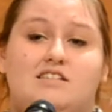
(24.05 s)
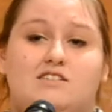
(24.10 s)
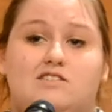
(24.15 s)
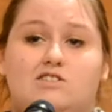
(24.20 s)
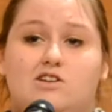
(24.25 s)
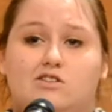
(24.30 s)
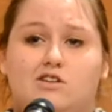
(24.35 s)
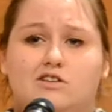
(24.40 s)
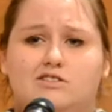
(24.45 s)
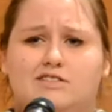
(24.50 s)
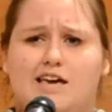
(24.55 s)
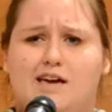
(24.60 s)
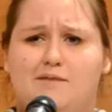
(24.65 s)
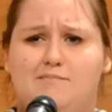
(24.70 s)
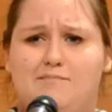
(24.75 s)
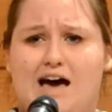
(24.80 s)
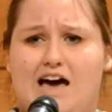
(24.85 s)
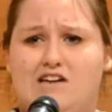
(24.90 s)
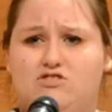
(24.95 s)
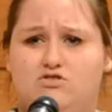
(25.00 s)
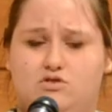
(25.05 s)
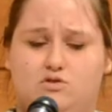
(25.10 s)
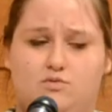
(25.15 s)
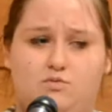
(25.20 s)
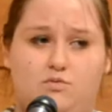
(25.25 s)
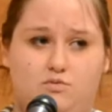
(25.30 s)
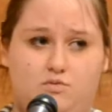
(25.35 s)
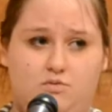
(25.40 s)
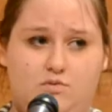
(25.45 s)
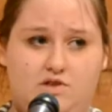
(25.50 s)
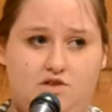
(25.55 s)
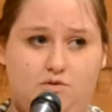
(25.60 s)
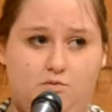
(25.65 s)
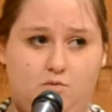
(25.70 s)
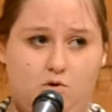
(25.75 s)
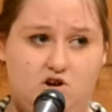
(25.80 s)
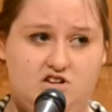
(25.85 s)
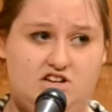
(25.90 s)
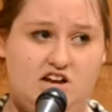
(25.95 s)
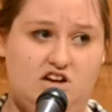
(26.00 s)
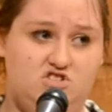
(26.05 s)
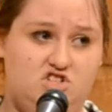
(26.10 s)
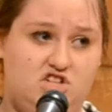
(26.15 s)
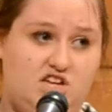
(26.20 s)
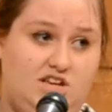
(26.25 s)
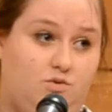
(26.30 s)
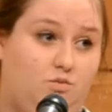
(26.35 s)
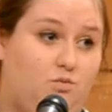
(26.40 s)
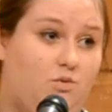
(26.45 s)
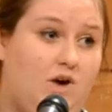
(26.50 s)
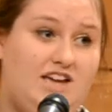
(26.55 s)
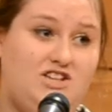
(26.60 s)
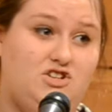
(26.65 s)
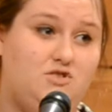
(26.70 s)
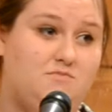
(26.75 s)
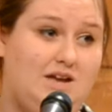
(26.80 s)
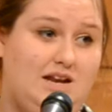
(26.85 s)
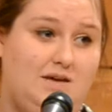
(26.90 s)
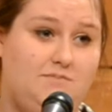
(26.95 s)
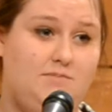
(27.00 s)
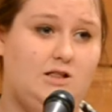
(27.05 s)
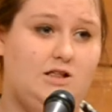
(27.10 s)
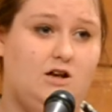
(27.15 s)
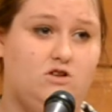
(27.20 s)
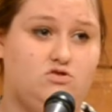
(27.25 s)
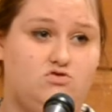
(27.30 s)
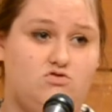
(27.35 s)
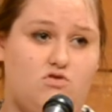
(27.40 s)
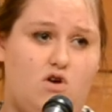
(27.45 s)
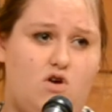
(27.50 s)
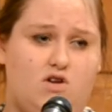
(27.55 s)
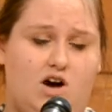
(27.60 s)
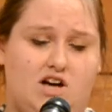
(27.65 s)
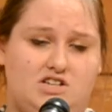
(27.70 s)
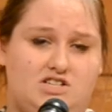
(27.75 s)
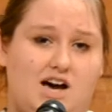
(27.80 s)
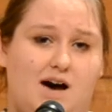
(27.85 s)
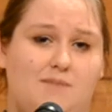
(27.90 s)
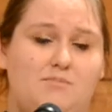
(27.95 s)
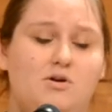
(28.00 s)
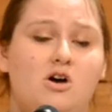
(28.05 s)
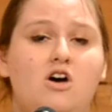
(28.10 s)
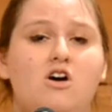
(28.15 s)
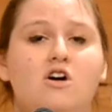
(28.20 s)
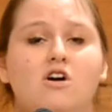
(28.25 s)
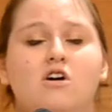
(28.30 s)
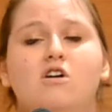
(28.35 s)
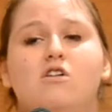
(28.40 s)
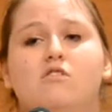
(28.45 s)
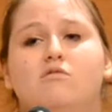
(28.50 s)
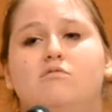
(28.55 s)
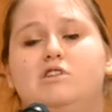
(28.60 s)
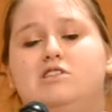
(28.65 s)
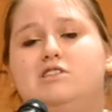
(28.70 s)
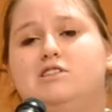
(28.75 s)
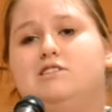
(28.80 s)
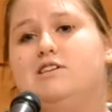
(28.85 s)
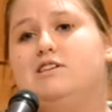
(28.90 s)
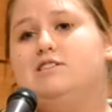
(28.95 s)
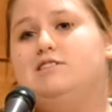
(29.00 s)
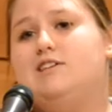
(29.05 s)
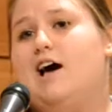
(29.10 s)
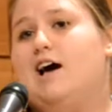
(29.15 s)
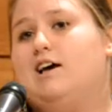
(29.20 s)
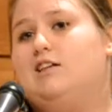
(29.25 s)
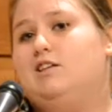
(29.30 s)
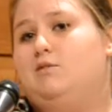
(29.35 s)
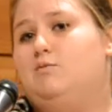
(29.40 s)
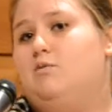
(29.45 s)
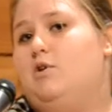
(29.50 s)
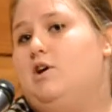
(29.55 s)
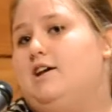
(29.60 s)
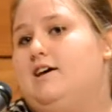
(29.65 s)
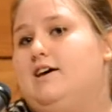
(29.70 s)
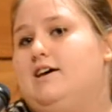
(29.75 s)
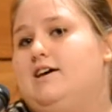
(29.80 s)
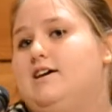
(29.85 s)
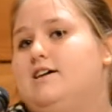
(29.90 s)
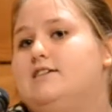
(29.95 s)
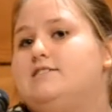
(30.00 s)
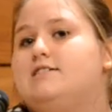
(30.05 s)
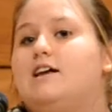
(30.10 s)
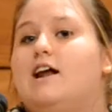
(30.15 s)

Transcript: it still looks like a mattress with a worn down sheet and way too many pillows thrown on top, which is exactly what it is.